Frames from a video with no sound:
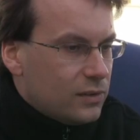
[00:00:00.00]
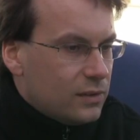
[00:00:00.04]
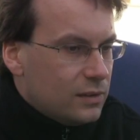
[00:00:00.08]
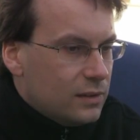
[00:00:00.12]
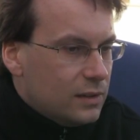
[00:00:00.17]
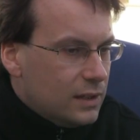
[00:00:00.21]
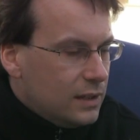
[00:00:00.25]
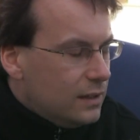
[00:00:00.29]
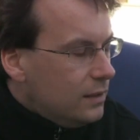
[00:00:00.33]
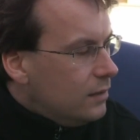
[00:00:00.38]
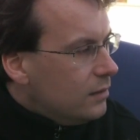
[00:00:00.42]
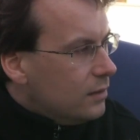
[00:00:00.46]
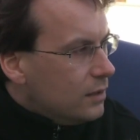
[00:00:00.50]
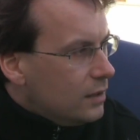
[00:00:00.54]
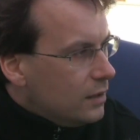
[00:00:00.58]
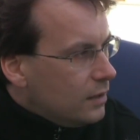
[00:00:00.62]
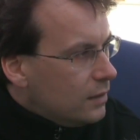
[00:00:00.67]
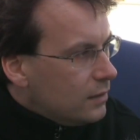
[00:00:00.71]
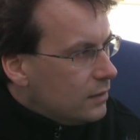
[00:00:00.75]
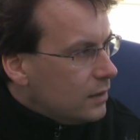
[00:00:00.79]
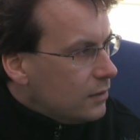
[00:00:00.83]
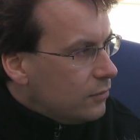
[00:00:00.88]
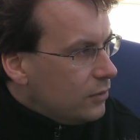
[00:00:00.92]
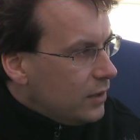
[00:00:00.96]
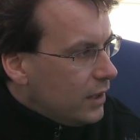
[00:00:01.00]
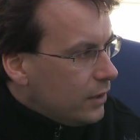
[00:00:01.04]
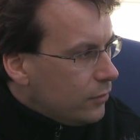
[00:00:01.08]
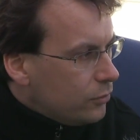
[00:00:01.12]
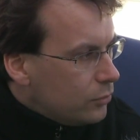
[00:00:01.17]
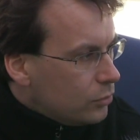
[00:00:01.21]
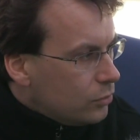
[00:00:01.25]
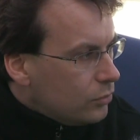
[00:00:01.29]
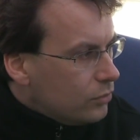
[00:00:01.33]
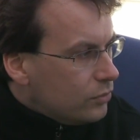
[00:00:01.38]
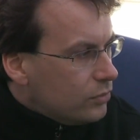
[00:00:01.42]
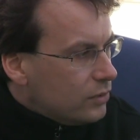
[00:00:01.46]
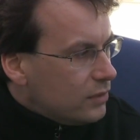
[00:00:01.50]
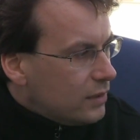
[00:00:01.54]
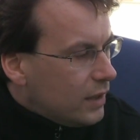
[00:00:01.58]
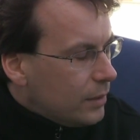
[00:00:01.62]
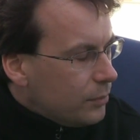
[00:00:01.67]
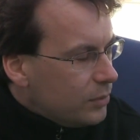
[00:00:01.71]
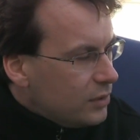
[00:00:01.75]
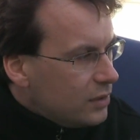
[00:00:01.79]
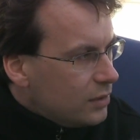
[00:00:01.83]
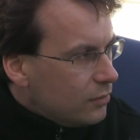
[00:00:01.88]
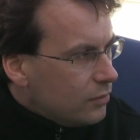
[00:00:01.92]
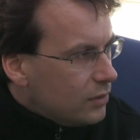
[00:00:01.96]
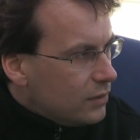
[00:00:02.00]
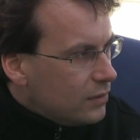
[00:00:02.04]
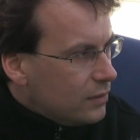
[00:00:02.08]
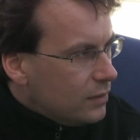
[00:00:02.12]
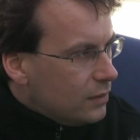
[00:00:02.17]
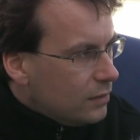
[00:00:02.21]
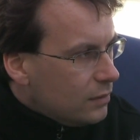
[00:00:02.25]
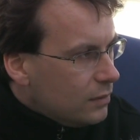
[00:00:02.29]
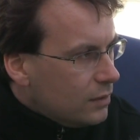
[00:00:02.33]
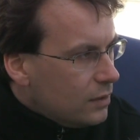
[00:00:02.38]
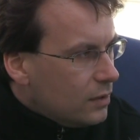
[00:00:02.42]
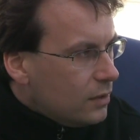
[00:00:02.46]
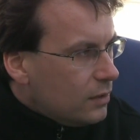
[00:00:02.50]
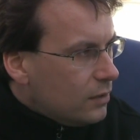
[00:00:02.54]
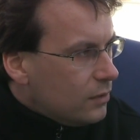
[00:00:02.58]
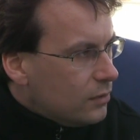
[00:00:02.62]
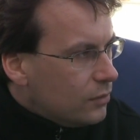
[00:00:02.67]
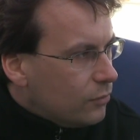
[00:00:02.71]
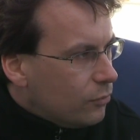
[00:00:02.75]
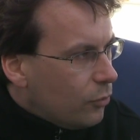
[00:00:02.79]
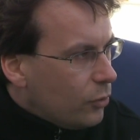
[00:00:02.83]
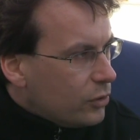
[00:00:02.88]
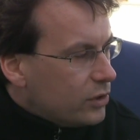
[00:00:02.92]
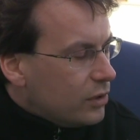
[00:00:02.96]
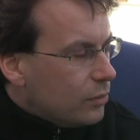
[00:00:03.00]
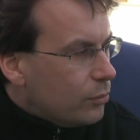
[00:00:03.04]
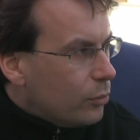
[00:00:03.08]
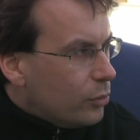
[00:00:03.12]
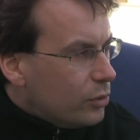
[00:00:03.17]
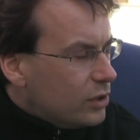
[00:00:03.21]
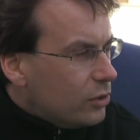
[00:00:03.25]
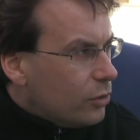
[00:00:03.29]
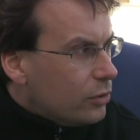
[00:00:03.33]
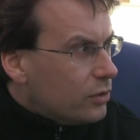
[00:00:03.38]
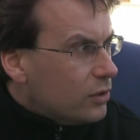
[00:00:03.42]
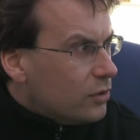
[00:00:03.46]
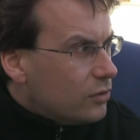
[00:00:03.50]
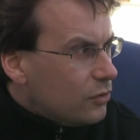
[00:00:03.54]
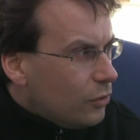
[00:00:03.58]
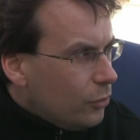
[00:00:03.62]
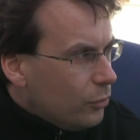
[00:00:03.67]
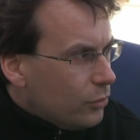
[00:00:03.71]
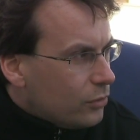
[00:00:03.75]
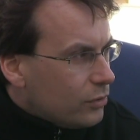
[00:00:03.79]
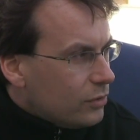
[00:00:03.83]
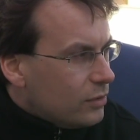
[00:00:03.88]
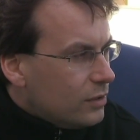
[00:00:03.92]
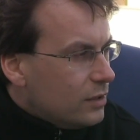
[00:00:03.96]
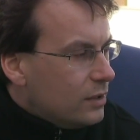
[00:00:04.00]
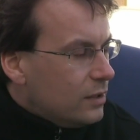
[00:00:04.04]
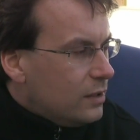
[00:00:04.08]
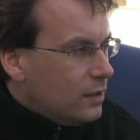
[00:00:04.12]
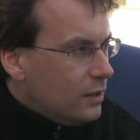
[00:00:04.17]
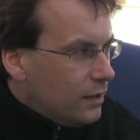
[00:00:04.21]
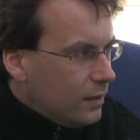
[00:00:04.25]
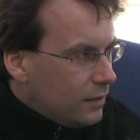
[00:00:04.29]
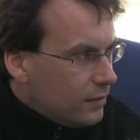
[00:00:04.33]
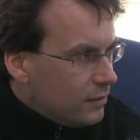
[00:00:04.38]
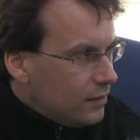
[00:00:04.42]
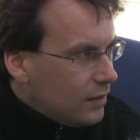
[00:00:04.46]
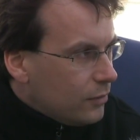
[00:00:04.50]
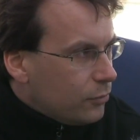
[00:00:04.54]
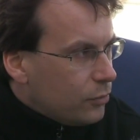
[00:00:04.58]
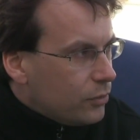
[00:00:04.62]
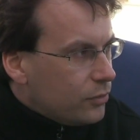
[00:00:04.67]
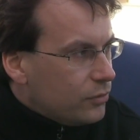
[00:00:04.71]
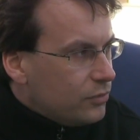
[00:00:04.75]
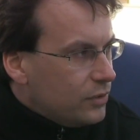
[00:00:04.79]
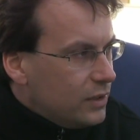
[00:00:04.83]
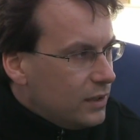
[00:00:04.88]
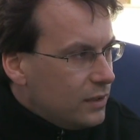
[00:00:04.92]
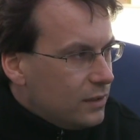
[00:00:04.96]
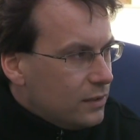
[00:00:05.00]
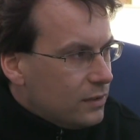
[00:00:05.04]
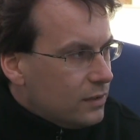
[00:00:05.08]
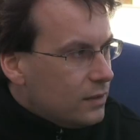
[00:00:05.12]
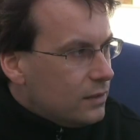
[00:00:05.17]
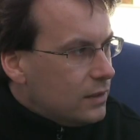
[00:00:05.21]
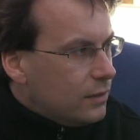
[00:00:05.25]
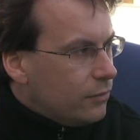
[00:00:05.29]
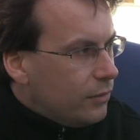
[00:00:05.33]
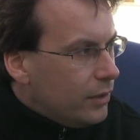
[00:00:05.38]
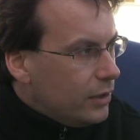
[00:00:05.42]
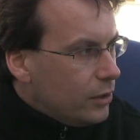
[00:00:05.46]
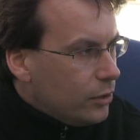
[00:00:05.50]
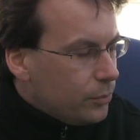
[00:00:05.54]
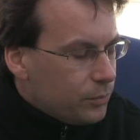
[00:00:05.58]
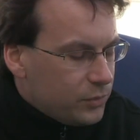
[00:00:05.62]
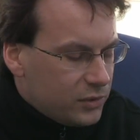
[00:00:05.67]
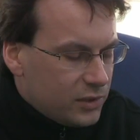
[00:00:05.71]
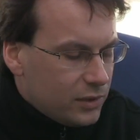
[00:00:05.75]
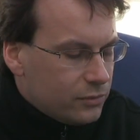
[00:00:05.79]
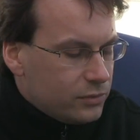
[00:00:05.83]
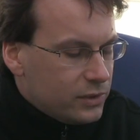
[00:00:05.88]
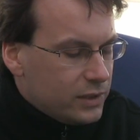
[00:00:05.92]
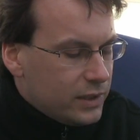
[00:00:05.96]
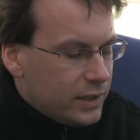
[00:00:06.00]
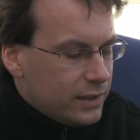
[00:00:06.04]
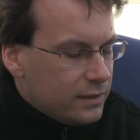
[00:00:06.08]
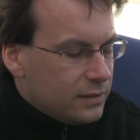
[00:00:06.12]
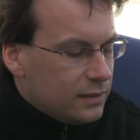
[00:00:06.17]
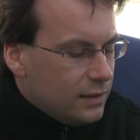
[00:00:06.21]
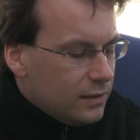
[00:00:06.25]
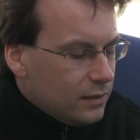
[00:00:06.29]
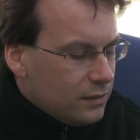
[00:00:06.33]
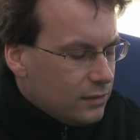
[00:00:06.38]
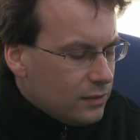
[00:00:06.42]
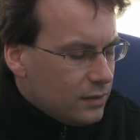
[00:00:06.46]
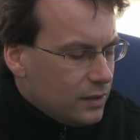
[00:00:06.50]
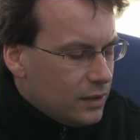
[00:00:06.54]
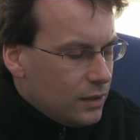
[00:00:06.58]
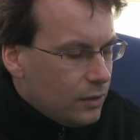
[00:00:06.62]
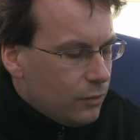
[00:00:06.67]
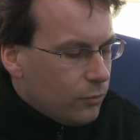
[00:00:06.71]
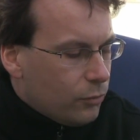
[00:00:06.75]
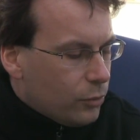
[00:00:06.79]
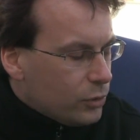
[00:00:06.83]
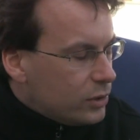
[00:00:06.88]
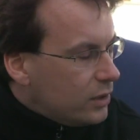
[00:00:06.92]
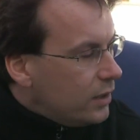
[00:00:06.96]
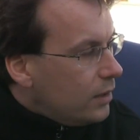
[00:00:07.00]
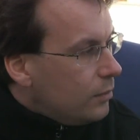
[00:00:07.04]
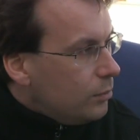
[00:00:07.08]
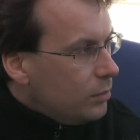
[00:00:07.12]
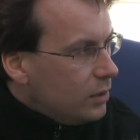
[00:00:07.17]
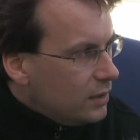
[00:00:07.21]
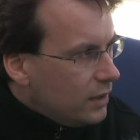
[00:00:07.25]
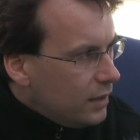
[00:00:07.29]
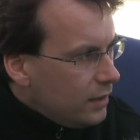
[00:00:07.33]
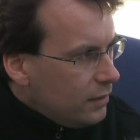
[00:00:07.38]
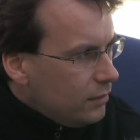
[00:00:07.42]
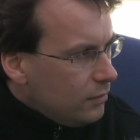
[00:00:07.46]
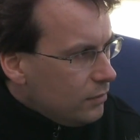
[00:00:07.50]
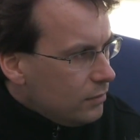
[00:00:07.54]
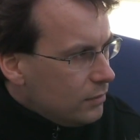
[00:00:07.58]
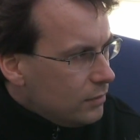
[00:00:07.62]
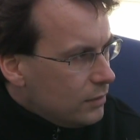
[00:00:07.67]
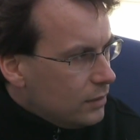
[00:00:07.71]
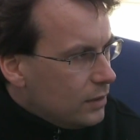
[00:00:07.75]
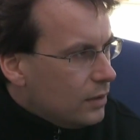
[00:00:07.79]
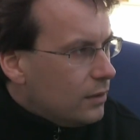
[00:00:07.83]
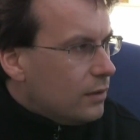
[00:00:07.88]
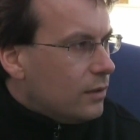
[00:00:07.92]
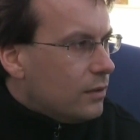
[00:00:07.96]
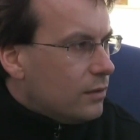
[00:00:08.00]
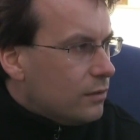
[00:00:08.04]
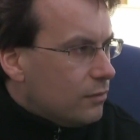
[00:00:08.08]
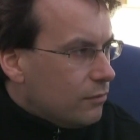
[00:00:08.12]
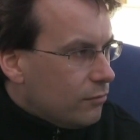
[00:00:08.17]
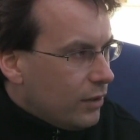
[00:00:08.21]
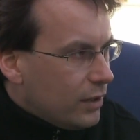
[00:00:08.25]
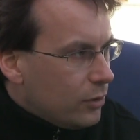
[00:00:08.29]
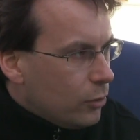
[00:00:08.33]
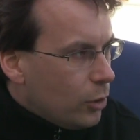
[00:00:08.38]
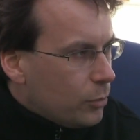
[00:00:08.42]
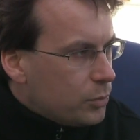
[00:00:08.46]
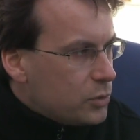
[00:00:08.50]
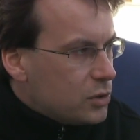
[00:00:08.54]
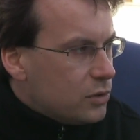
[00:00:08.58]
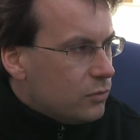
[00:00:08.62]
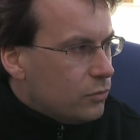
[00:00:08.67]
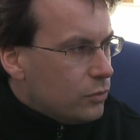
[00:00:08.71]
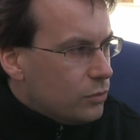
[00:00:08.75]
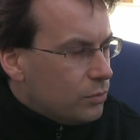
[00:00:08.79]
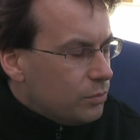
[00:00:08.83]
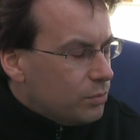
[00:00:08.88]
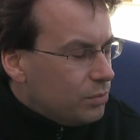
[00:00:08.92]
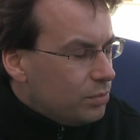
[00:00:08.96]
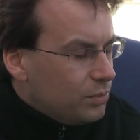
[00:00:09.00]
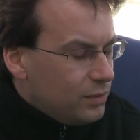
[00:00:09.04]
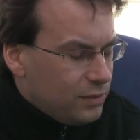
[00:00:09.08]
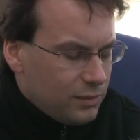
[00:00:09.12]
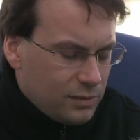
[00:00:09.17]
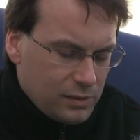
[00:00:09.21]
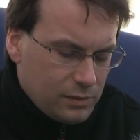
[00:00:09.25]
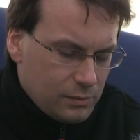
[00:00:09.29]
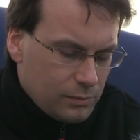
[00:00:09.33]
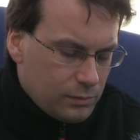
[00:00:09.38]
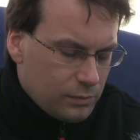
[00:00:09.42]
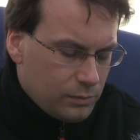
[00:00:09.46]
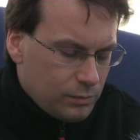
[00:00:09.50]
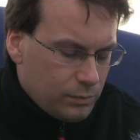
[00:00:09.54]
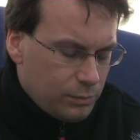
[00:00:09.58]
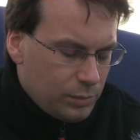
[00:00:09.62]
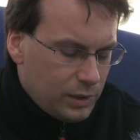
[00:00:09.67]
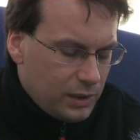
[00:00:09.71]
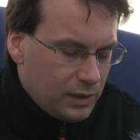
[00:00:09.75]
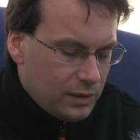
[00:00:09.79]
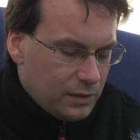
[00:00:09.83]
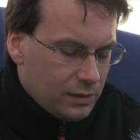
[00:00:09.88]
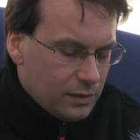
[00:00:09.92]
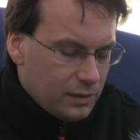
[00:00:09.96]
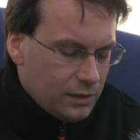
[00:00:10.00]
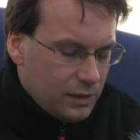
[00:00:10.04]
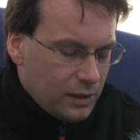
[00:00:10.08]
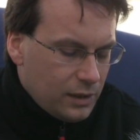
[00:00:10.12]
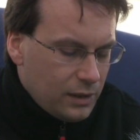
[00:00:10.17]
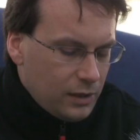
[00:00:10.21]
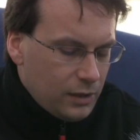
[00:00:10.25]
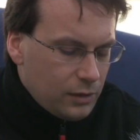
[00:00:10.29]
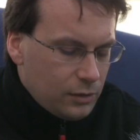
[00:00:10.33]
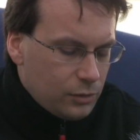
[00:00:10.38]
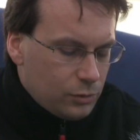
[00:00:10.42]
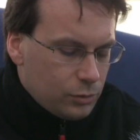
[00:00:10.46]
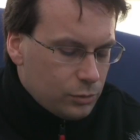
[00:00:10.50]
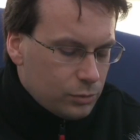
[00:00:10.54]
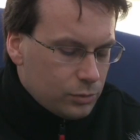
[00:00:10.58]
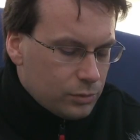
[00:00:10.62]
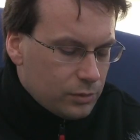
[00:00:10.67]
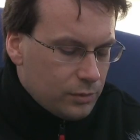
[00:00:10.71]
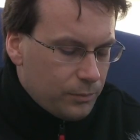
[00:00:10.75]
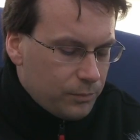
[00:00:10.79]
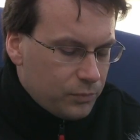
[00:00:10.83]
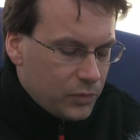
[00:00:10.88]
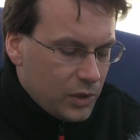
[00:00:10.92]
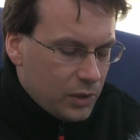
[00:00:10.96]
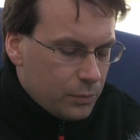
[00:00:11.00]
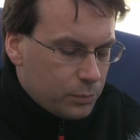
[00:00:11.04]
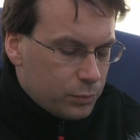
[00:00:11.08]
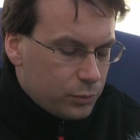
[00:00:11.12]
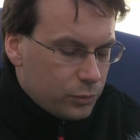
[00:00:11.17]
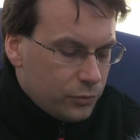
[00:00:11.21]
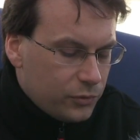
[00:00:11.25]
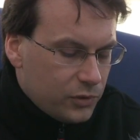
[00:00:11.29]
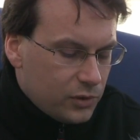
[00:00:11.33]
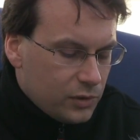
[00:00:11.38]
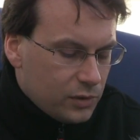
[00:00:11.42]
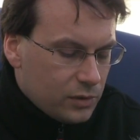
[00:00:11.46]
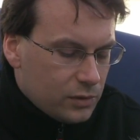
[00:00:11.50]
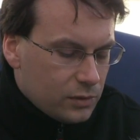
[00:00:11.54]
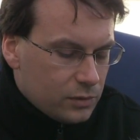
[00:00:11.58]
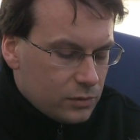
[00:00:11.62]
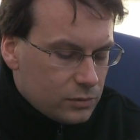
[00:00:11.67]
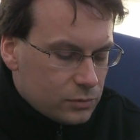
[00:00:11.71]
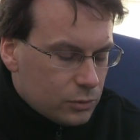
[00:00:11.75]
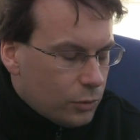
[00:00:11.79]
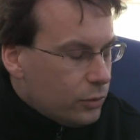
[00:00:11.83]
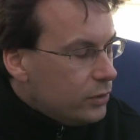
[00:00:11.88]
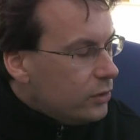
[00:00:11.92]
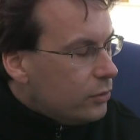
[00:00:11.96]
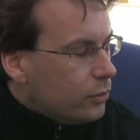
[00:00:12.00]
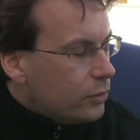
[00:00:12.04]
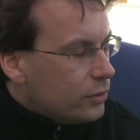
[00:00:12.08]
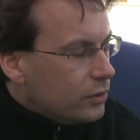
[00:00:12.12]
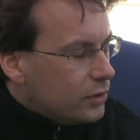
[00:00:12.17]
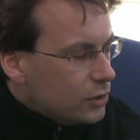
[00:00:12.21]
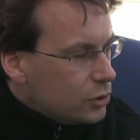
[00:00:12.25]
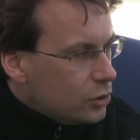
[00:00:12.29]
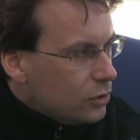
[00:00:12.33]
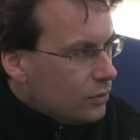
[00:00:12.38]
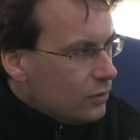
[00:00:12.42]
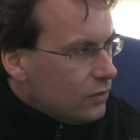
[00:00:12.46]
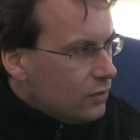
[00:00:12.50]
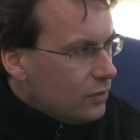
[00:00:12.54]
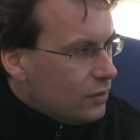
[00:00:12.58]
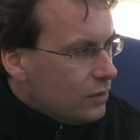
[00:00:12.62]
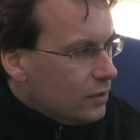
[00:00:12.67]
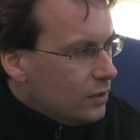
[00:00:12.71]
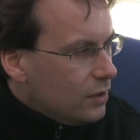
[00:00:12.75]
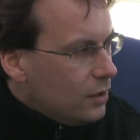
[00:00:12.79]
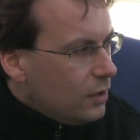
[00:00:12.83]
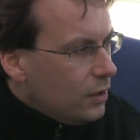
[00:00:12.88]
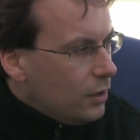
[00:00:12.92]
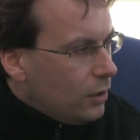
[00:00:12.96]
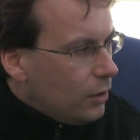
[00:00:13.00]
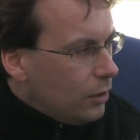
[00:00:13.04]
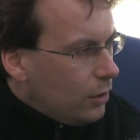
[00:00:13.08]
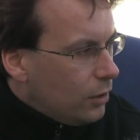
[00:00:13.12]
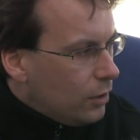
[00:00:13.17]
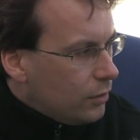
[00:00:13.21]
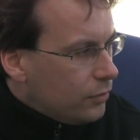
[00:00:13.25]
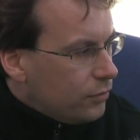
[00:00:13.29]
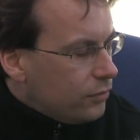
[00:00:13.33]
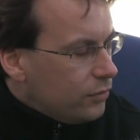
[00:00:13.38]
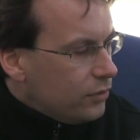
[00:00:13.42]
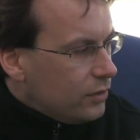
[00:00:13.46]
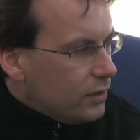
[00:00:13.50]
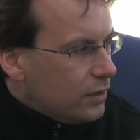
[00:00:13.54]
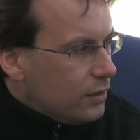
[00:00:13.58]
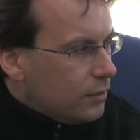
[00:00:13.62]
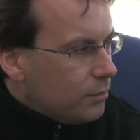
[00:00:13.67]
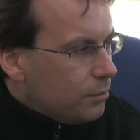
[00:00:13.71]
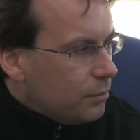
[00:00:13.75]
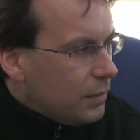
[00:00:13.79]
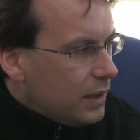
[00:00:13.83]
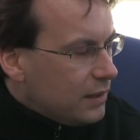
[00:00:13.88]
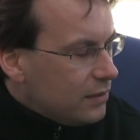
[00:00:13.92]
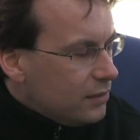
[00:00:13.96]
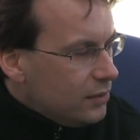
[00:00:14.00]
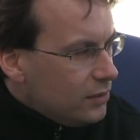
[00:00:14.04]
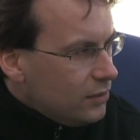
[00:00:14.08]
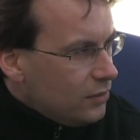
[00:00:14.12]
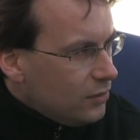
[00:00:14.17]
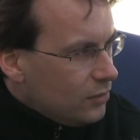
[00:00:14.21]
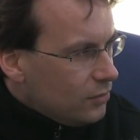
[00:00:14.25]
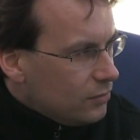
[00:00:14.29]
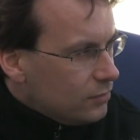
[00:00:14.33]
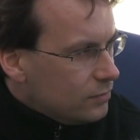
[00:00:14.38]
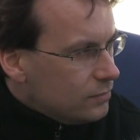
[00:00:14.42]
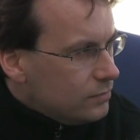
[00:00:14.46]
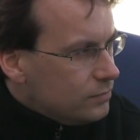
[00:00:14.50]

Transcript: the need that we have to do something within the water body on its own. And therefore we developed several ideas what can be done. And one option would be to improve the growing conditions of mussels